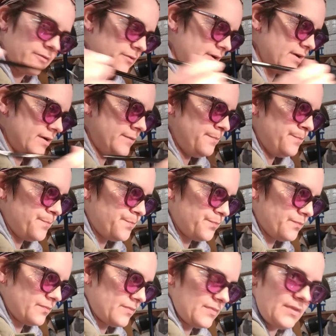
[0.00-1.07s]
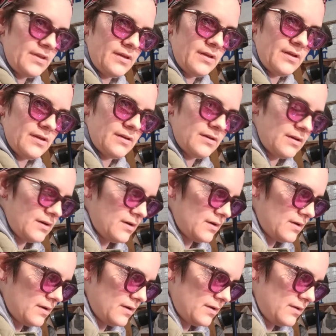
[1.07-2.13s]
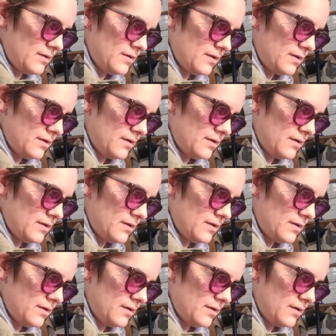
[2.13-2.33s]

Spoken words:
rod and I